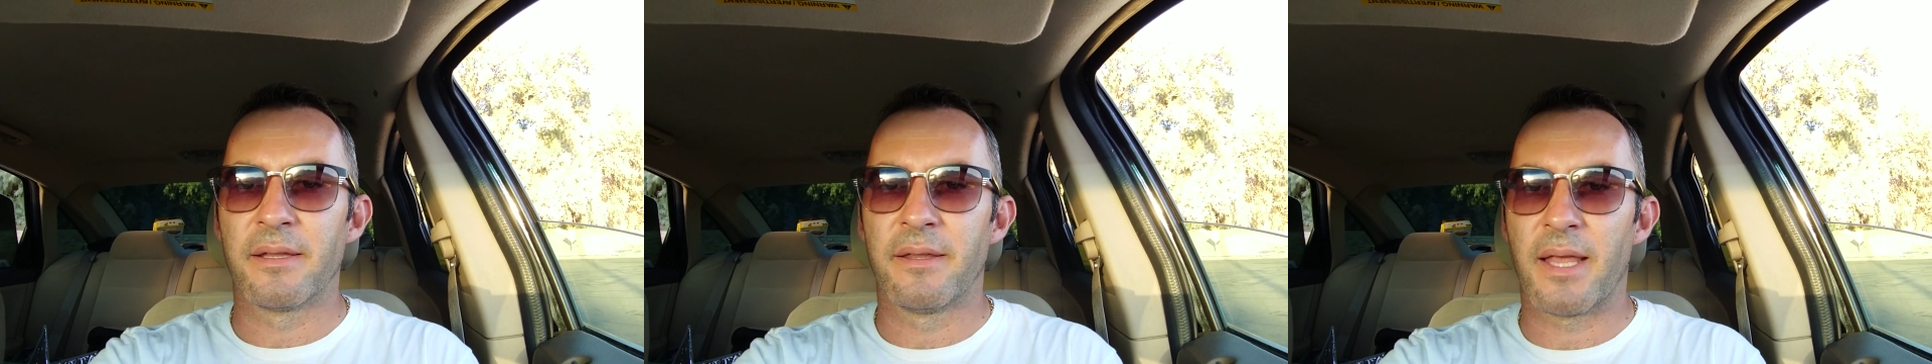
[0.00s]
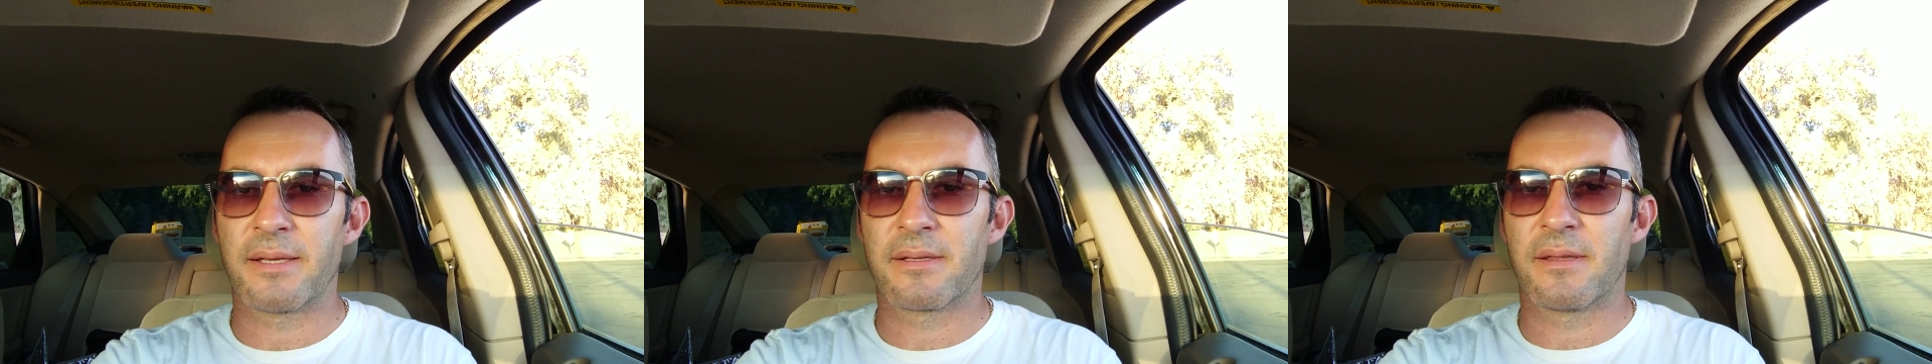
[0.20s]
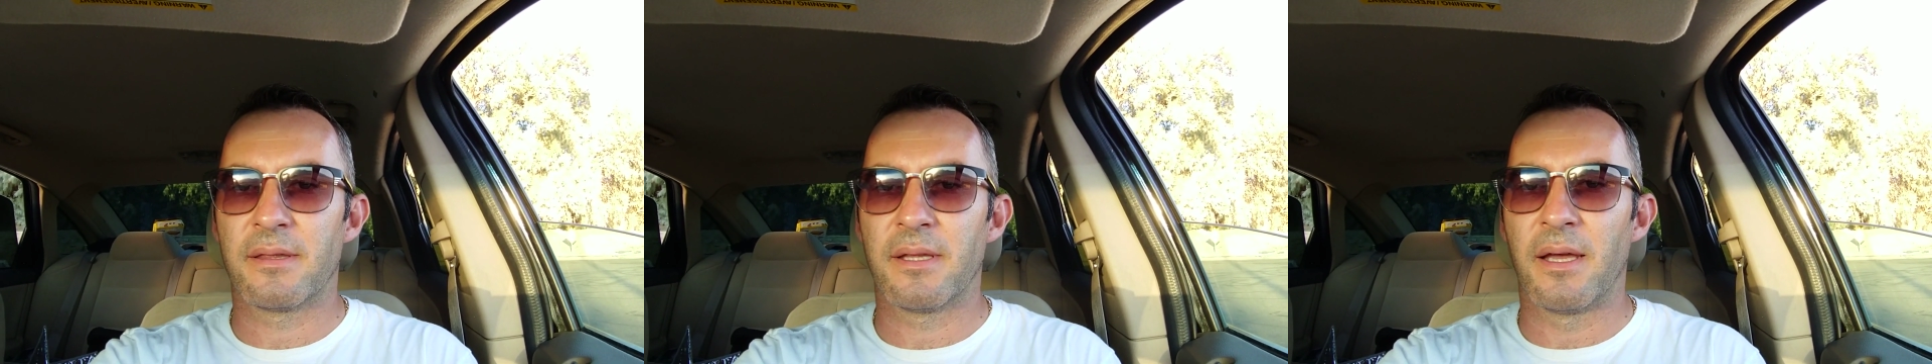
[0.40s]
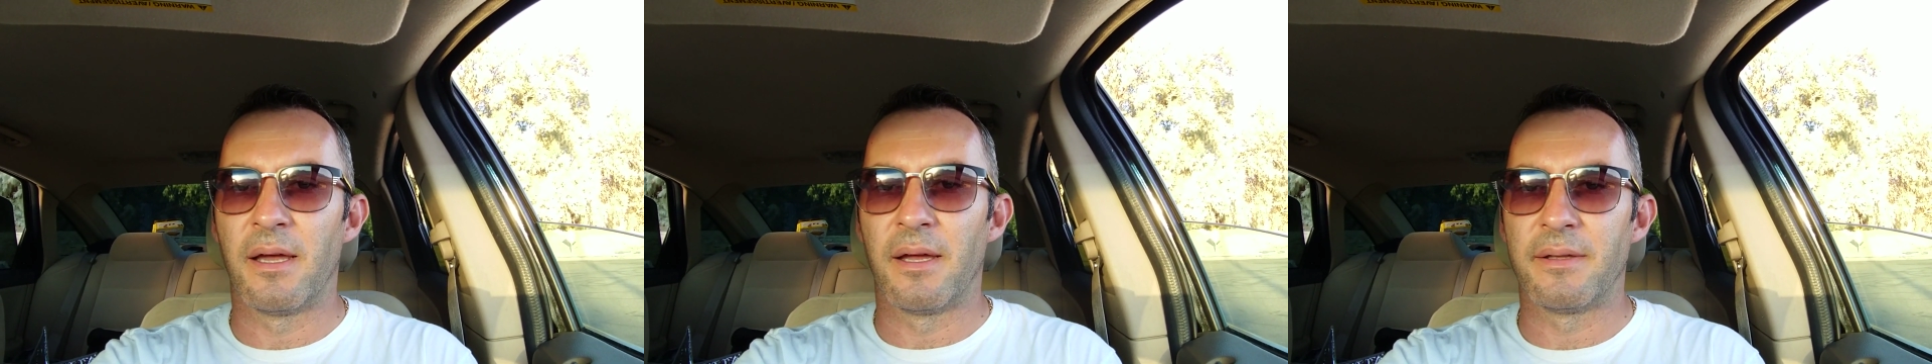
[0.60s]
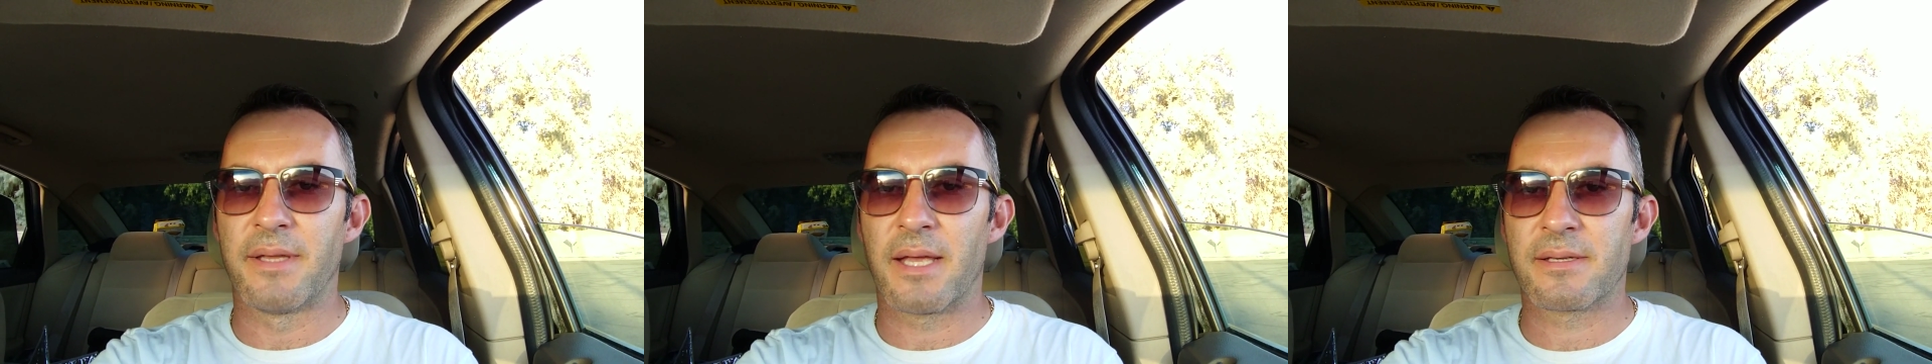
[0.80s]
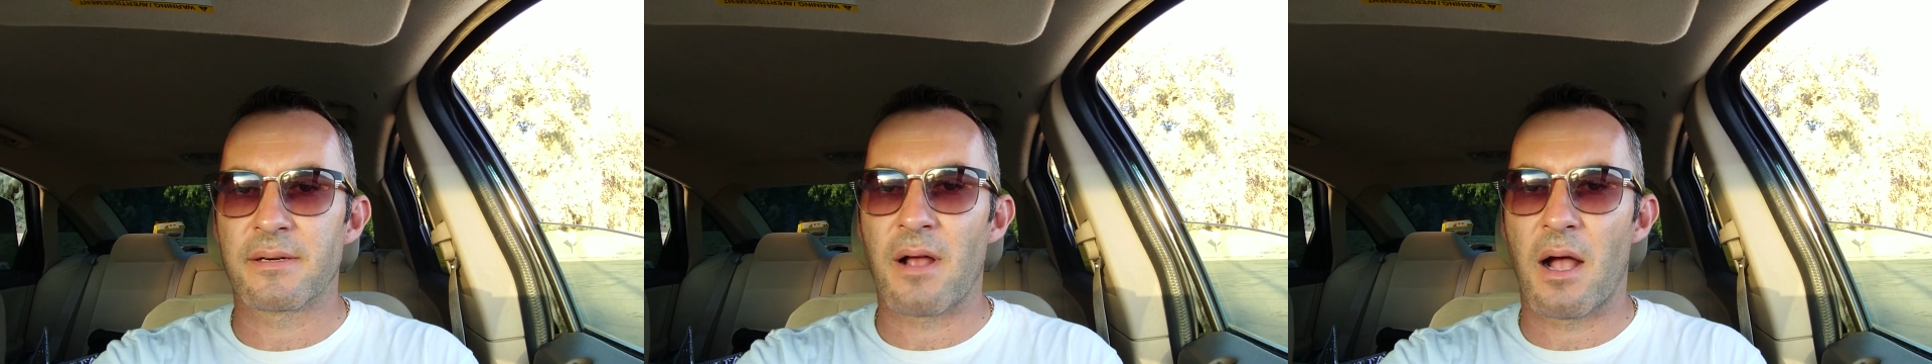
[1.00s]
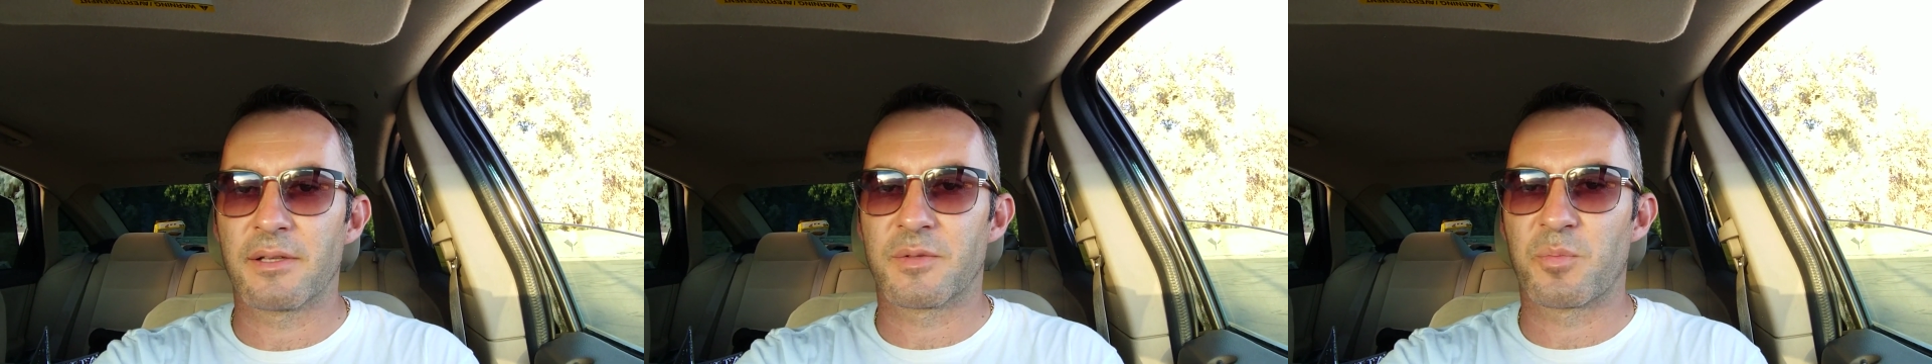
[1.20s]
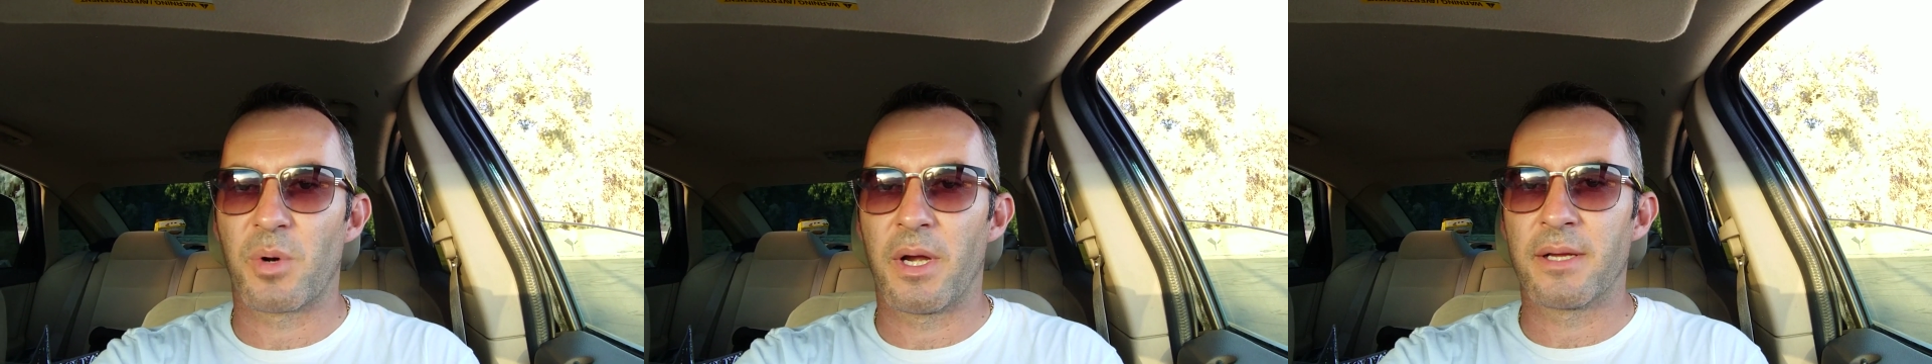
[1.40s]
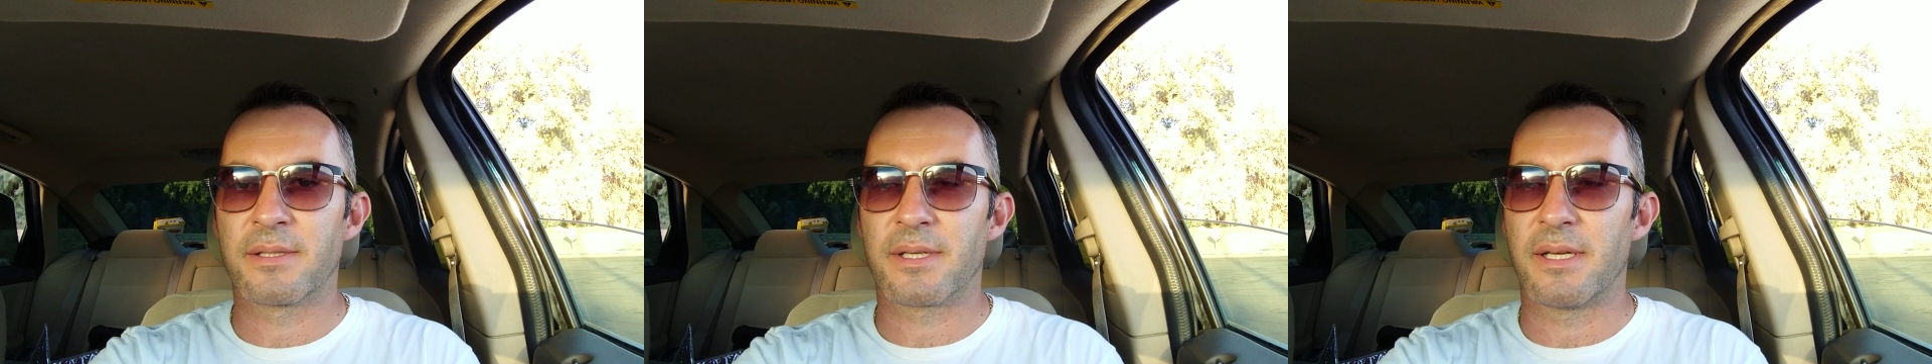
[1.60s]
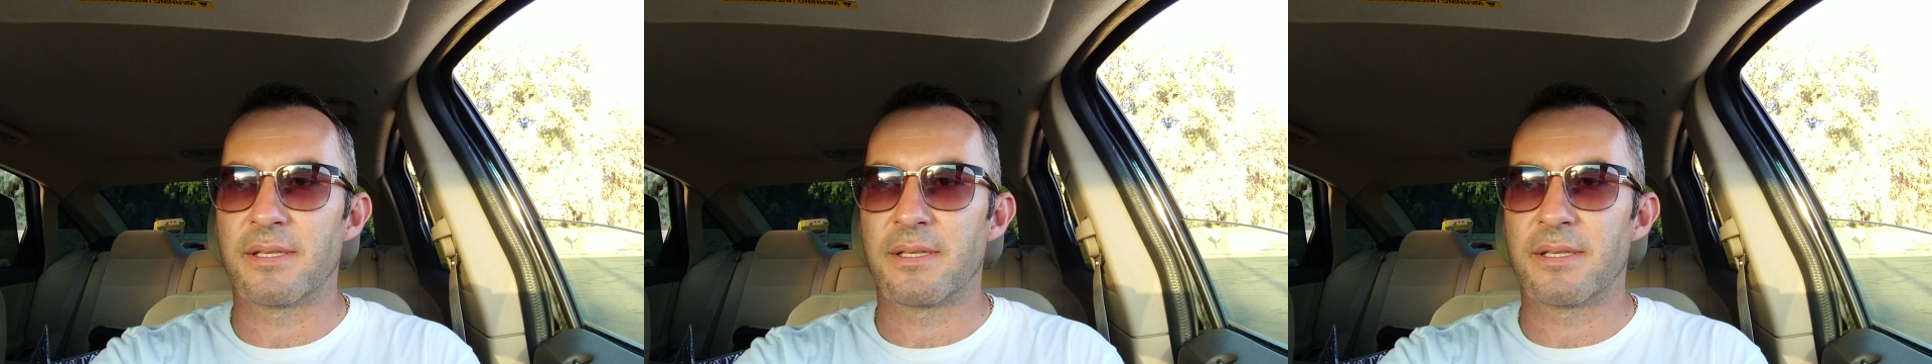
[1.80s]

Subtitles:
Desert Hot Springs